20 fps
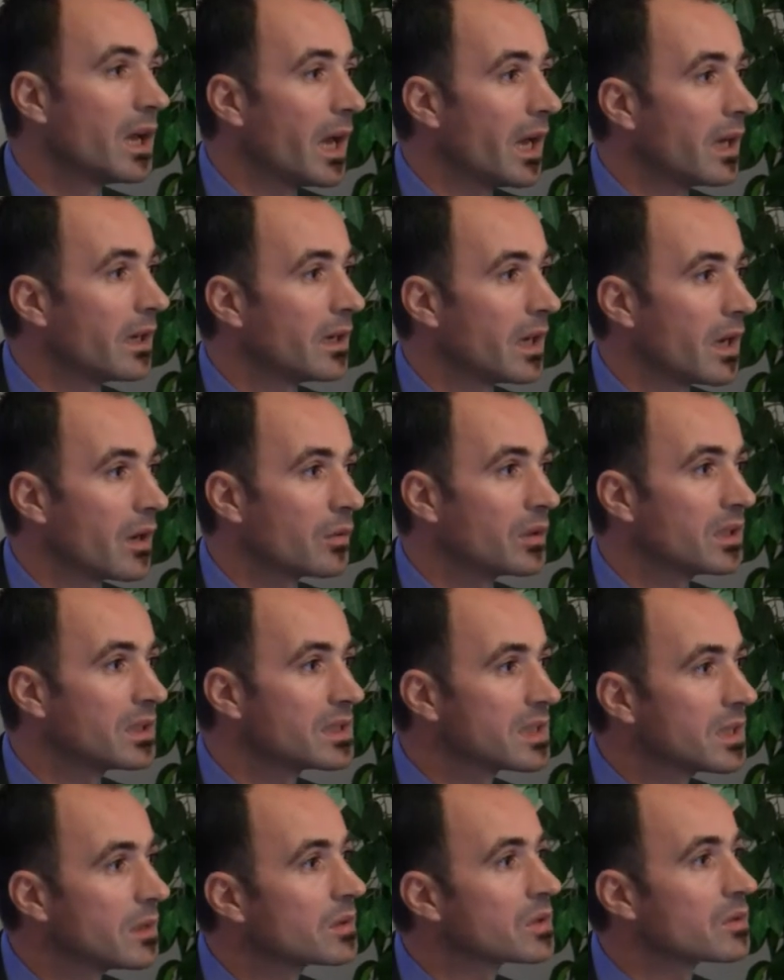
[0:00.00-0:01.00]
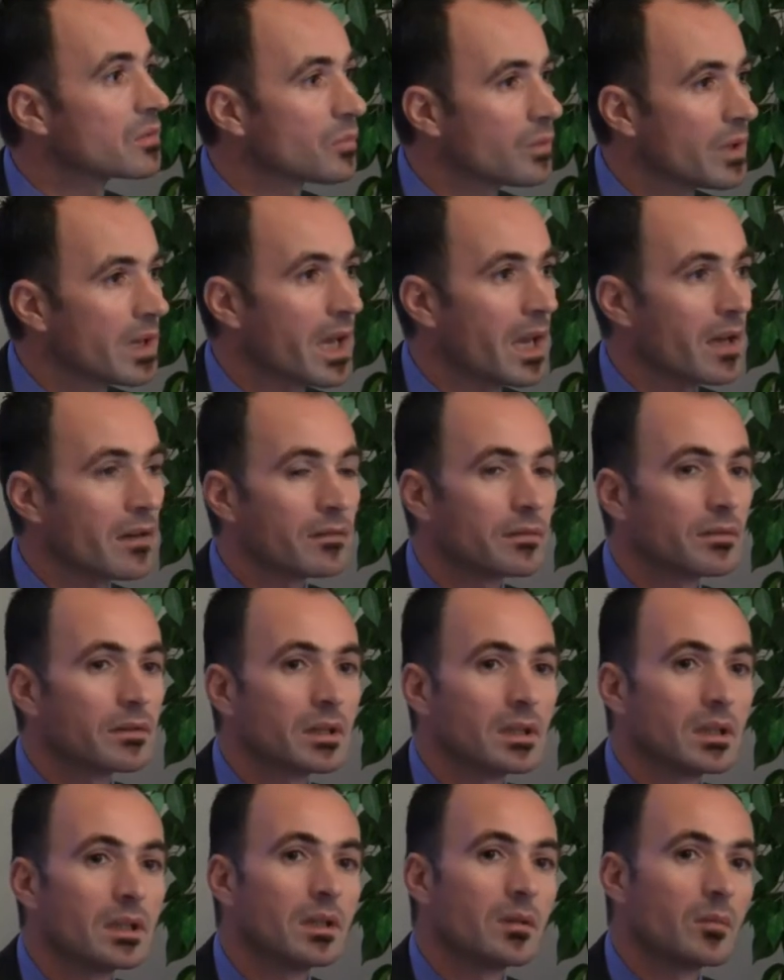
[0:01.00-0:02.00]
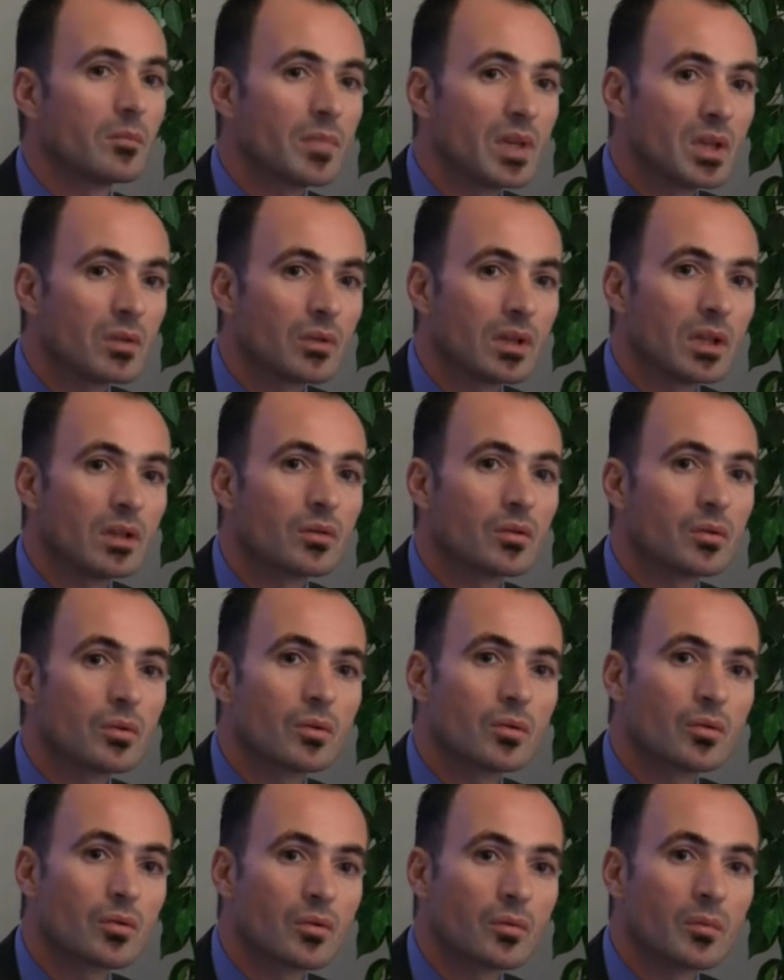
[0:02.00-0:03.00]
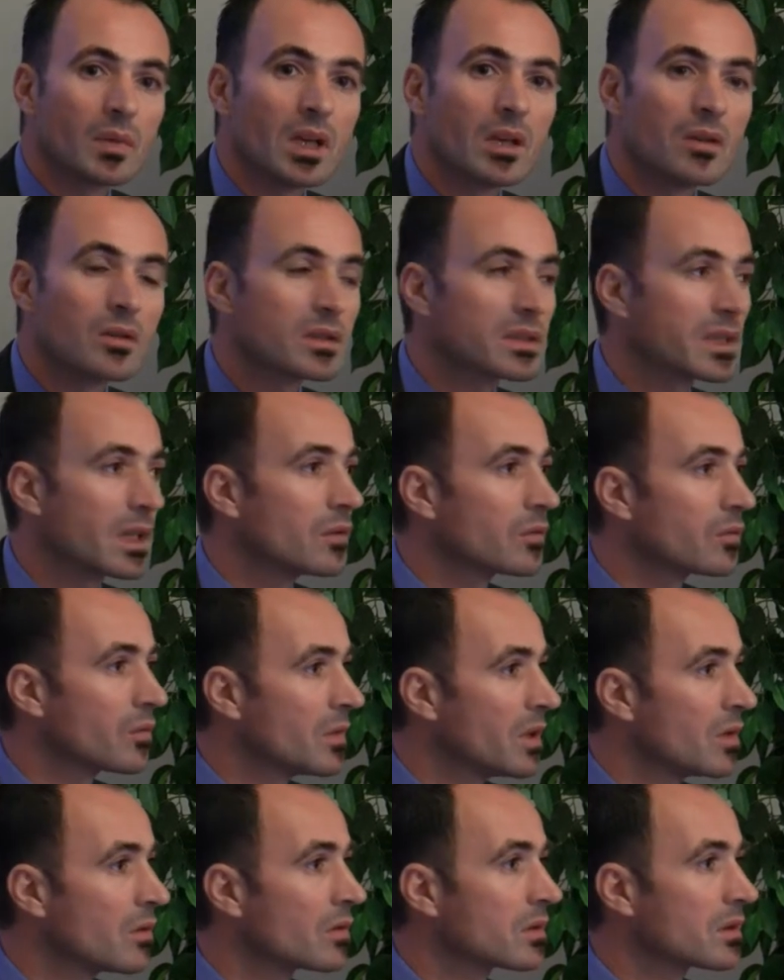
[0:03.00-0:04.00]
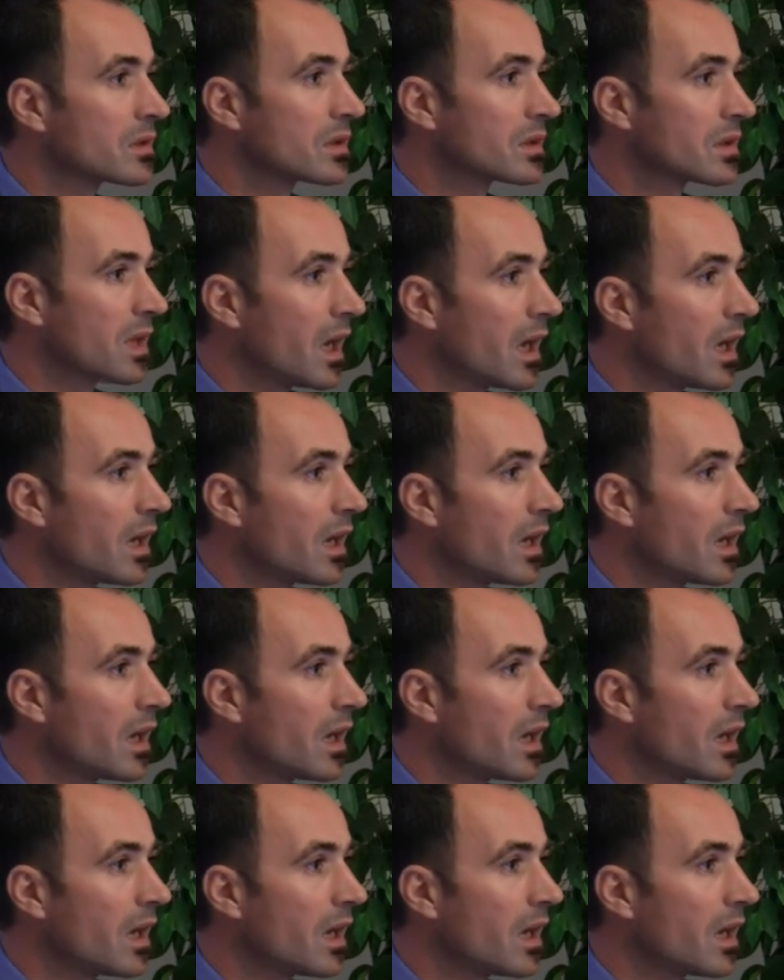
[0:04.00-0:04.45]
and now it seems we have between 2 million and 2.5 million